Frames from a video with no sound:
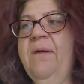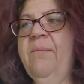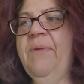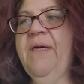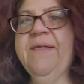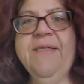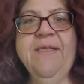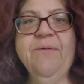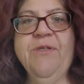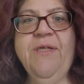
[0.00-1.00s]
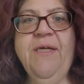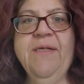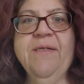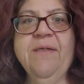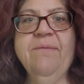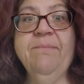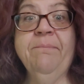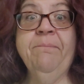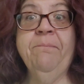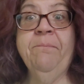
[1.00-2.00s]
Because that's what she is.
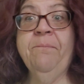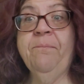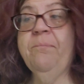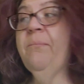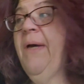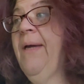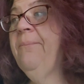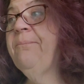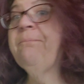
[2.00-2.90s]
But,